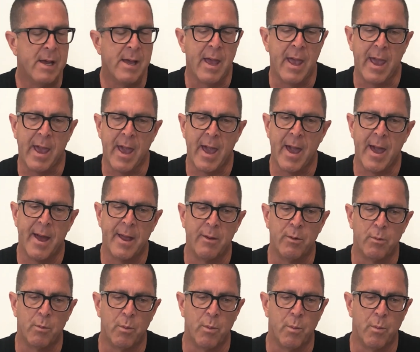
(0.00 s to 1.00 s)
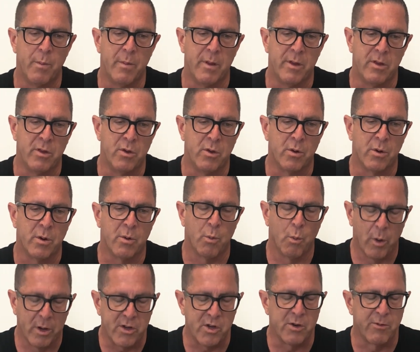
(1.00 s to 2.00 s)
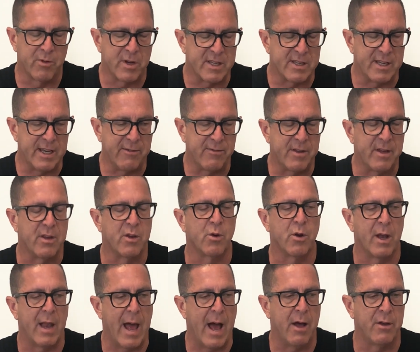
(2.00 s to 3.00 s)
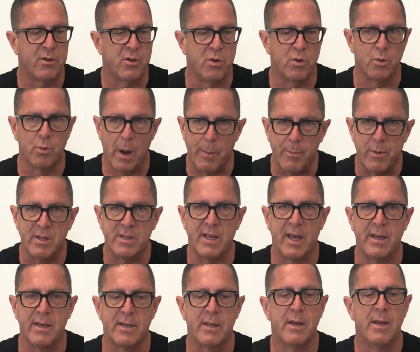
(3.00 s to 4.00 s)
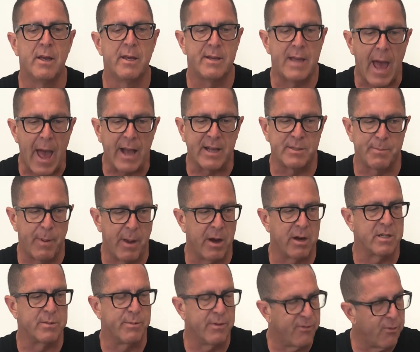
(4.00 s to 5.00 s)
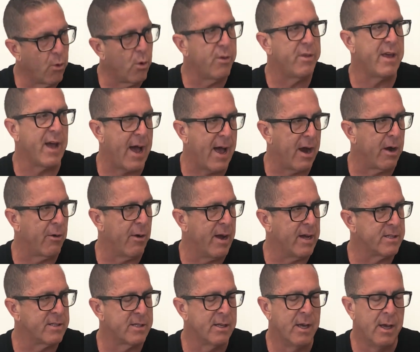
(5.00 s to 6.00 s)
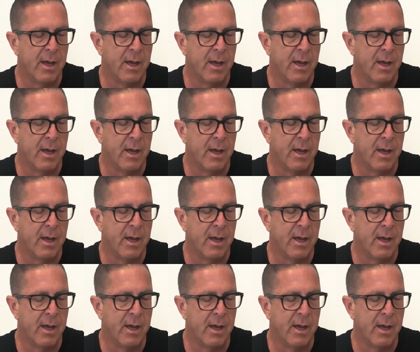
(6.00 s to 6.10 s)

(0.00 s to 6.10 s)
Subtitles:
and once you've received it, you're allowed to represent taxpayers before the IRS